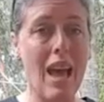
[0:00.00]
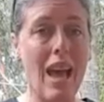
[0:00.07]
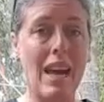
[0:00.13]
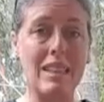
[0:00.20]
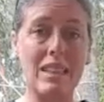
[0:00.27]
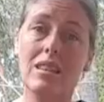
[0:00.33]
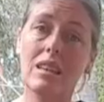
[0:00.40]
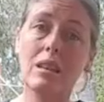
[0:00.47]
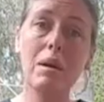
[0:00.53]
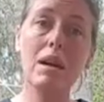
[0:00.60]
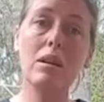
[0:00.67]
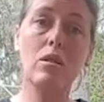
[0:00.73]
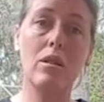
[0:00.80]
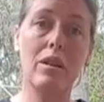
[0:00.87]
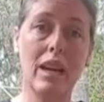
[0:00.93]
And the thing
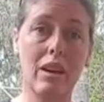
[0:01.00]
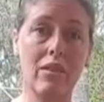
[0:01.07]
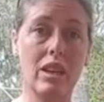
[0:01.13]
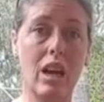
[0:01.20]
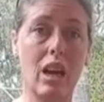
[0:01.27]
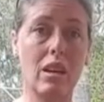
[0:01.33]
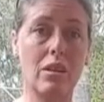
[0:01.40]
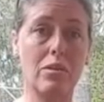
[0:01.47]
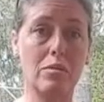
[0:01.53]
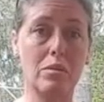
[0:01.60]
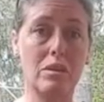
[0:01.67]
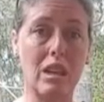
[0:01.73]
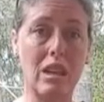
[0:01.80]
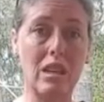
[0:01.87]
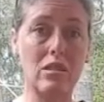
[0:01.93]
about growing avocado from
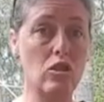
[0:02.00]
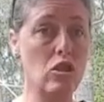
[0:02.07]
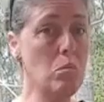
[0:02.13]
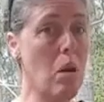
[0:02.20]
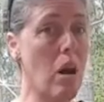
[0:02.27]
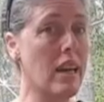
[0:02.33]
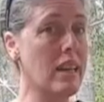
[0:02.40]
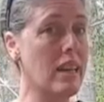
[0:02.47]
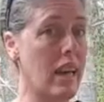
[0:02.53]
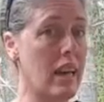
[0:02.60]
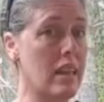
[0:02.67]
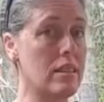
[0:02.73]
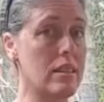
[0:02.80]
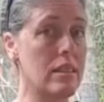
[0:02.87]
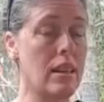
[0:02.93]
seed is you might
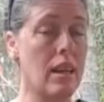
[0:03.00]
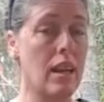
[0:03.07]
get